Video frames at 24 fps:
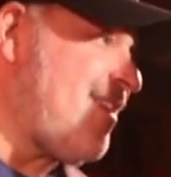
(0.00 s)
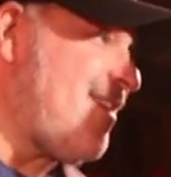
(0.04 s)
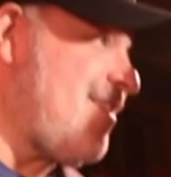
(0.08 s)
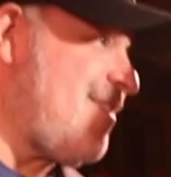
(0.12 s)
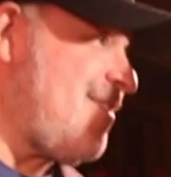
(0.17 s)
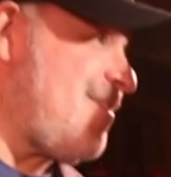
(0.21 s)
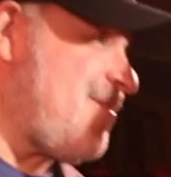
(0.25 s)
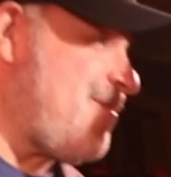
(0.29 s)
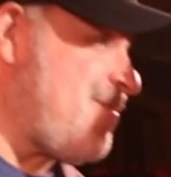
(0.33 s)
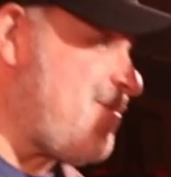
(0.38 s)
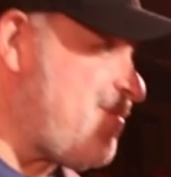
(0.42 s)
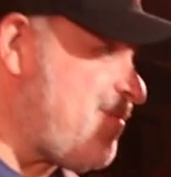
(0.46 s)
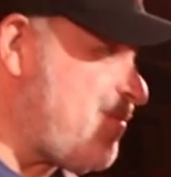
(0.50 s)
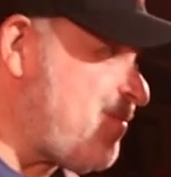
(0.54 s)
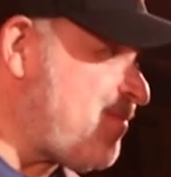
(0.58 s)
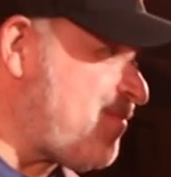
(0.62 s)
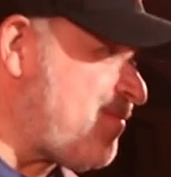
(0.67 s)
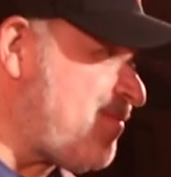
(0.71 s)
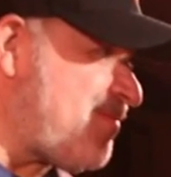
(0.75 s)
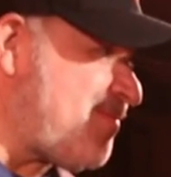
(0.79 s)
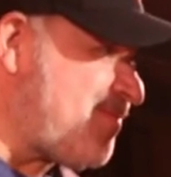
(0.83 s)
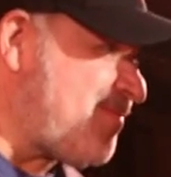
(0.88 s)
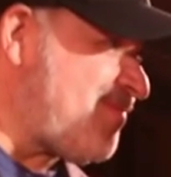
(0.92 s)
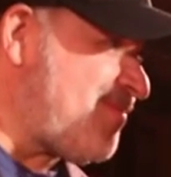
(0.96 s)
You're so
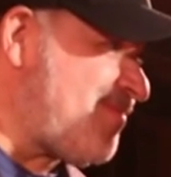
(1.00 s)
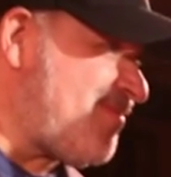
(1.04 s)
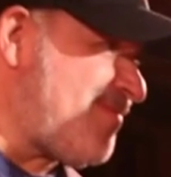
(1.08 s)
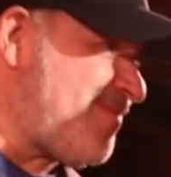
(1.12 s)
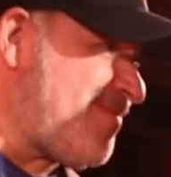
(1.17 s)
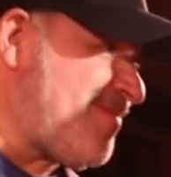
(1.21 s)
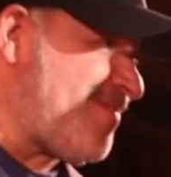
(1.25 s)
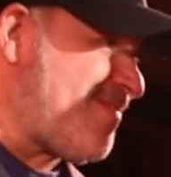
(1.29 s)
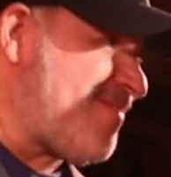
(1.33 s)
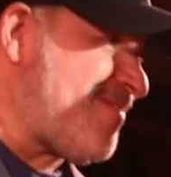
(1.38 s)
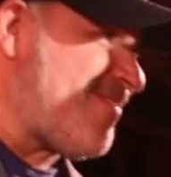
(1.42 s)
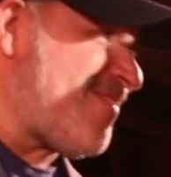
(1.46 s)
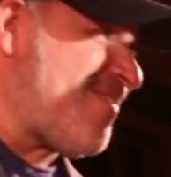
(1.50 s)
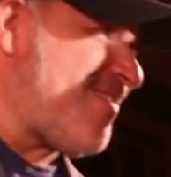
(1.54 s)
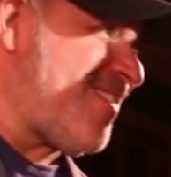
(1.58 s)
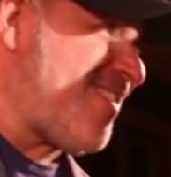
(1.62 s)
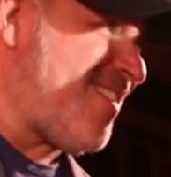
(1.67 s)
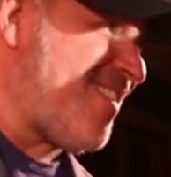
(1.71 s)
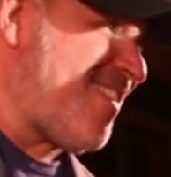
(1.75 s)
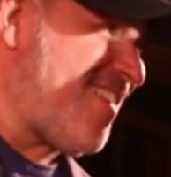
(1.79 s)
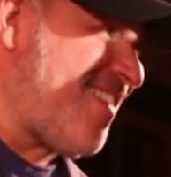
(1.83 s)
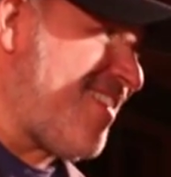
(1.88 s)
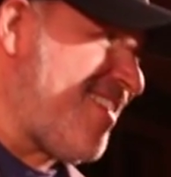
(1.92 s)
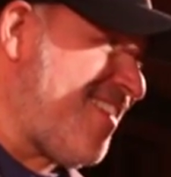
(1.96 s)
well known, and yet
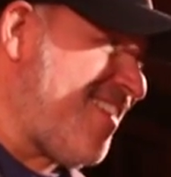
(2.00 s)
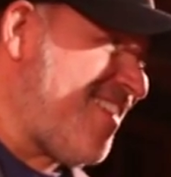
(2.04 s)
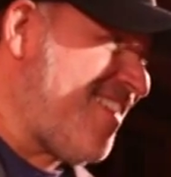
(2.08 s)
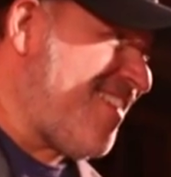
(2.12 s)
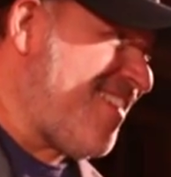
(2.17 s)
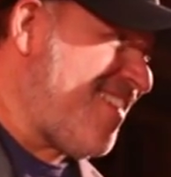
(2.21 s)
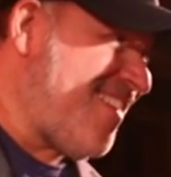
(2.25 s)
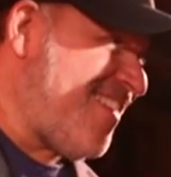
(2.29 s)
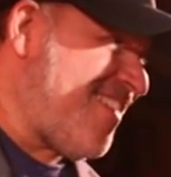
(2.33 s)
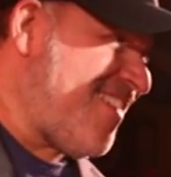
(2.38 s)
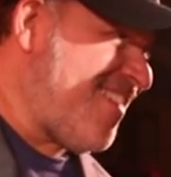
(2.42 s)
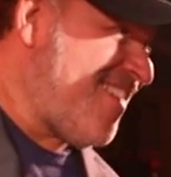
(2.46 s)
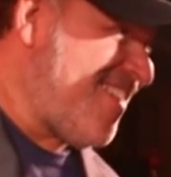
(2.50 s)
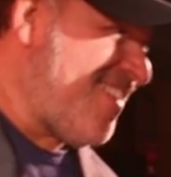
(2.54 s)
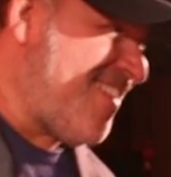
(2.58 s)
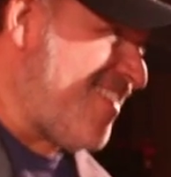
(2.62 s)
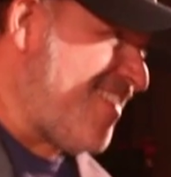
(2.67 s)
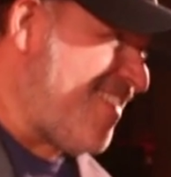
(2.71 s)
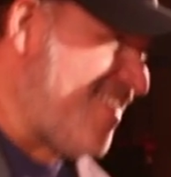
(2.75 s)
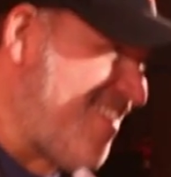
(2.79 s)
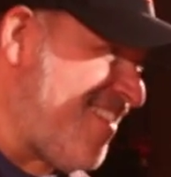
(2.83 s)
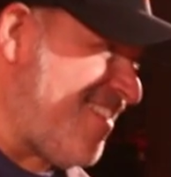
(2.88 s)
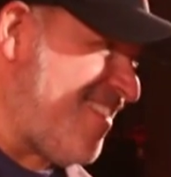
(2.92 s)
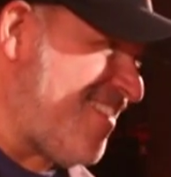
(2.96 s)
Broadway goes
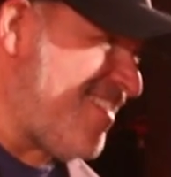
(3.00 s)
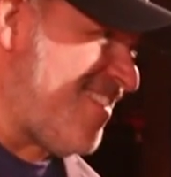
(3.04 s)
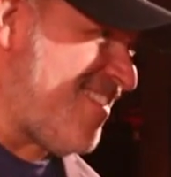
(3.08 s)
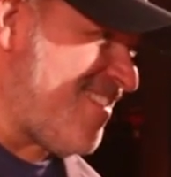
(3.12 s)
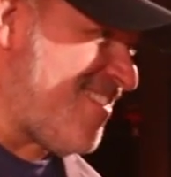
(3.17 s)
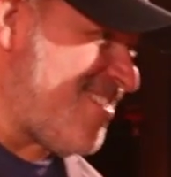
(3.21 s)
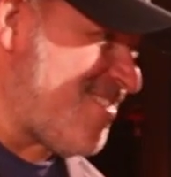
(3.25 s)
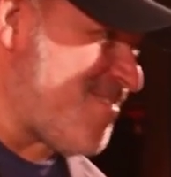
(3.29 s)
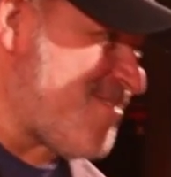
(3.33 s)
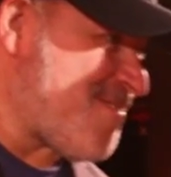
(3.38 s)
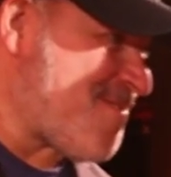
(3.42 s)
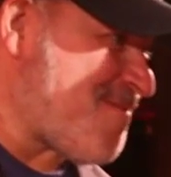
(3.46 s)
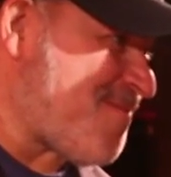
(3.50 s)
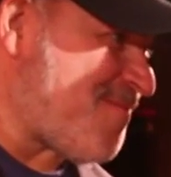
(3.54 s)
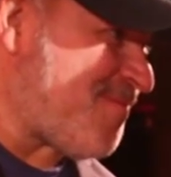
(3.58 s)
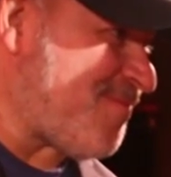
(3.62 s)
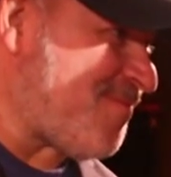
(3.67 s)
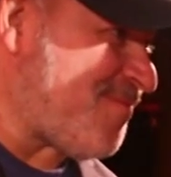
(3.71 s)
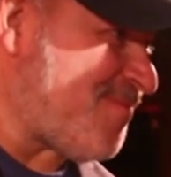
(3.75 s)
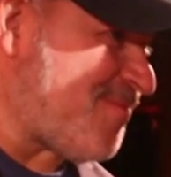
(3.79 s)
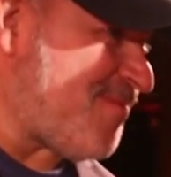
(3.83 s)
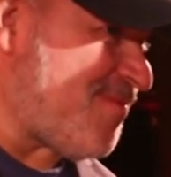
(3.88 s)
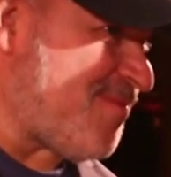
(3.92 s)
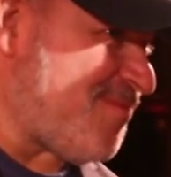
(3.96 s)
and turns their head on
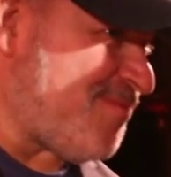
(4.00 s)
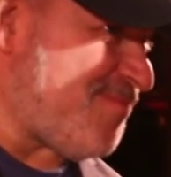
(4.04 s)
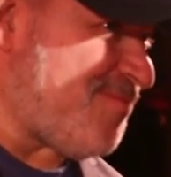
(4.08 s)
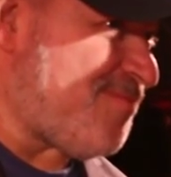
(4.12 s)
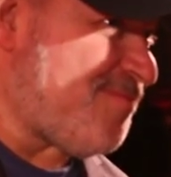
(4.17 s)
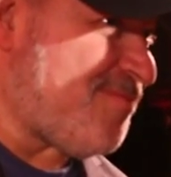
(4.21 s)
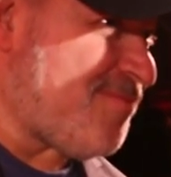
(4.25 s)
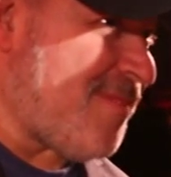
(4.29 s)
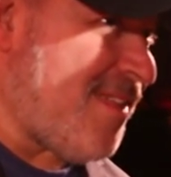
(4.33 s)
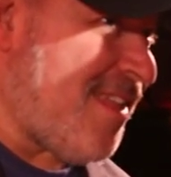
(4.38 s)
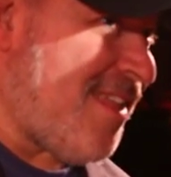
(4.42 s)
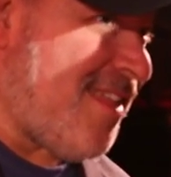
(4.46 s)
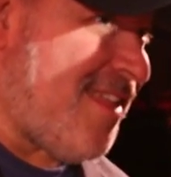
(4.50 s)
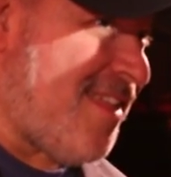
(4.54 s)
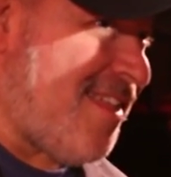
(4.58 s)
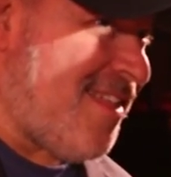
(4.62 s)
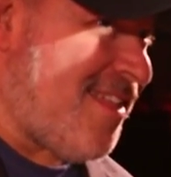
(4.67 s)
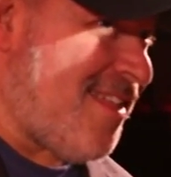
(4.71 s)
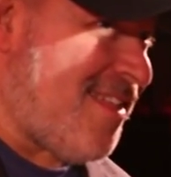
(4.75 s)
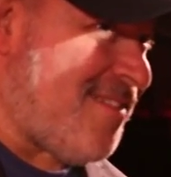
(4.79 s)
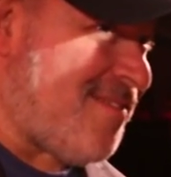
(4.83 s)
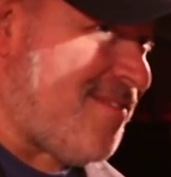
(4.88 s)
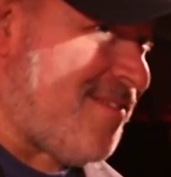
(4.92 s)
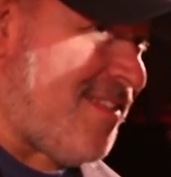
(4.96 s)
you. Does that
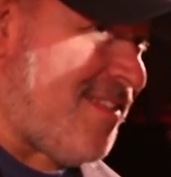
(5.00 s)
hurt?